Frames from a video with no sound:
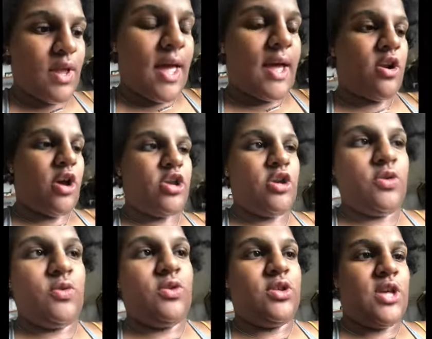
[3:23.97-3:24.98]
And I
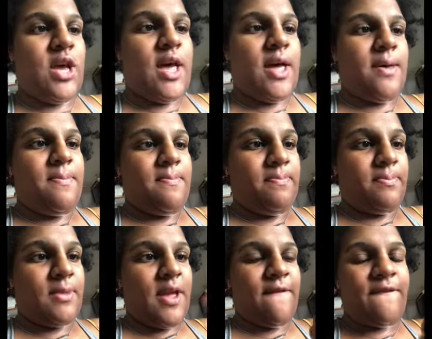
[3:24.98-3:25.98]
use a
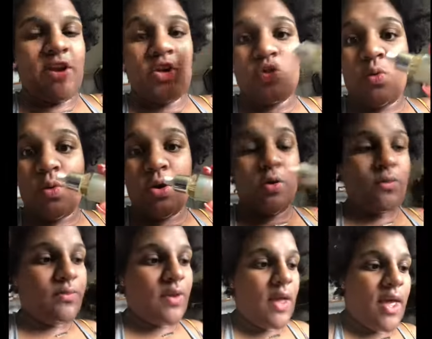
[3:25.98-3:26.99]
facial
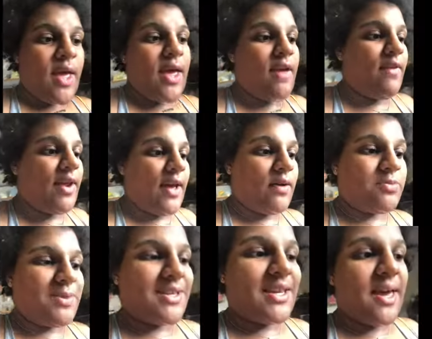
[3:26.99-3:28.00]
oil. It really
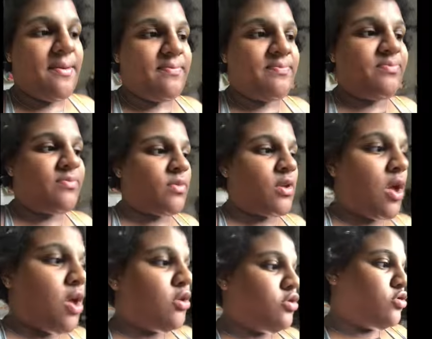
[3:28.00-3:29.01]
helps my skin.
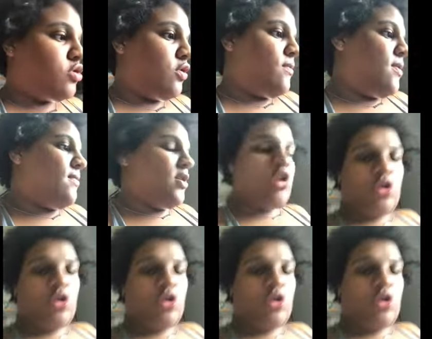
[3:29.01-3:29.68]
So I'm going to put my